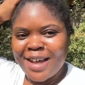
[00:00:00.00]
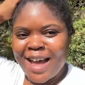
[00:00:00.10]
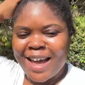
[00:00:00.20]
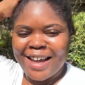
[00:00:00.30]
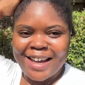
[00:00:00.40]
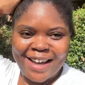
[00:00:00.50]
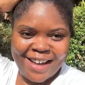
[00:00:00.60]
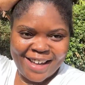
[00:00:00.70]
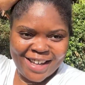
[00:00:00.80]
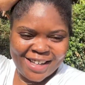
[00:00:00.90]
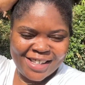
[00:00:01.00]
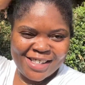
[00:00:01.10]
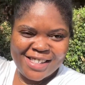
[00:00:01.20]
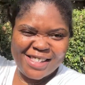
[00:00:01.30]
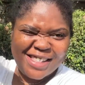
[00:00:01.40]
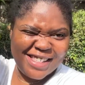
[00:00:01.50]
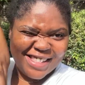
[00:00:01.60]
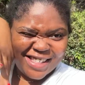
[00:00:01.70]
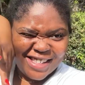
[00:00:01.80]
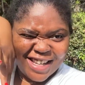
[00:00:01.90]
Hi guys,
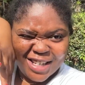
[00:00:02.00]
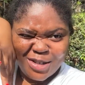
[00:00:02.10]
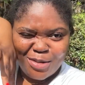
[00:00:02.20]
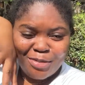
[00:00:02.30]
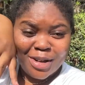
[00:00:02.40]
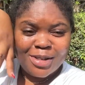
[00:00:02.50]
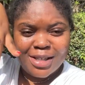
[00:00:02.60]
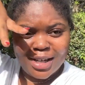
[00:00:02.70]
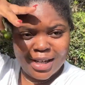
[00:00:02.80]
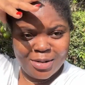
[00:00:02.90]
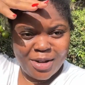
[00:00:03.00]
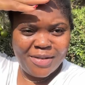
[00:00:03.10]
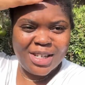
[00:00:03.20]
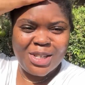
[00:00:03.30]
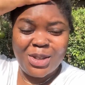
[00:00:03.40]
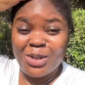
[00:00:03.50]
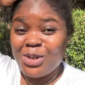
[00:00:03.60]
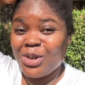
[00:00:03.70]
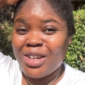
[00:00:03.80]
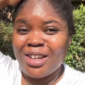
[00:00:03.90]
I shouldn't be outside. I don't have any
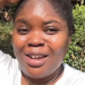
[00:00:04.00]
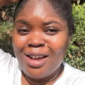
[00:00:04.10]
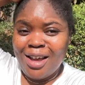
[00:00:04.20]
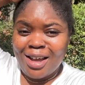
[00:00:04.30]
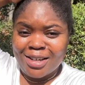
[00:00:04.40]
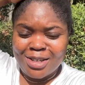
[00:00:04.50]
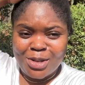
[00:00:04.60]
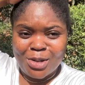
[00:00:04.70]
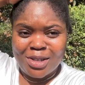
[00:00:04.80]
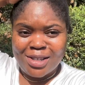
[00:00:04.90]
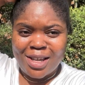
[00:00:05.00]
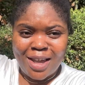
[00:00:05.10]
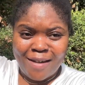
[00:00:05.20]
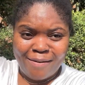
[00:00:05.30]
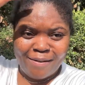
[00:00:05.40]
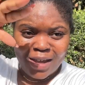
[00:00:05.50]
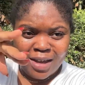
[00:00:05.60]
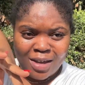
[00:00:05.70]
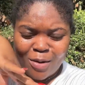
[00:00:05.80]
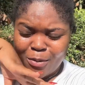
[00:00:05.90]
sunscreen and this sun is heavy
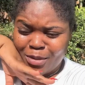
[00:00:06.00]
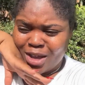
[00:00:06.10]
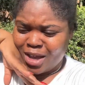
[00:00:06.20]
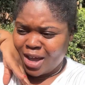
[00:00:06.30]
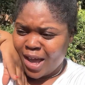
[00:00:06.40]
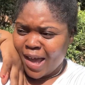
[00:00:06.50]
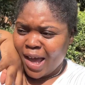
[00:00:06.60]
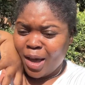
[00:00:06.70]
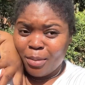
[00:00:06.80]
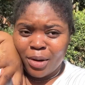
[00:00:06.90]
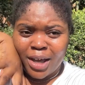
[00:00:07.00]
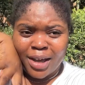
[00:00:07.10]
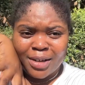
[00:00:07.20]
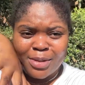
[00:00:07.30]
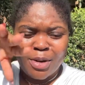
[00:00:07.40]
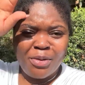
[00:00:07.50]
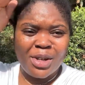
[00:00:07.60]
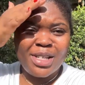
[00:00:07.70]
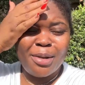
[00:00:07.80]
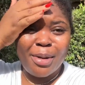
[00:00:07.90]
on me. But yeah, it's my
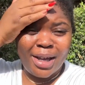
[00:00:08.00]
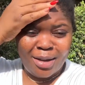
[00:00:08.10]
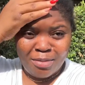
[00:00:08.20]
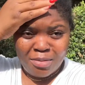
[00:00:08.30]
first day back in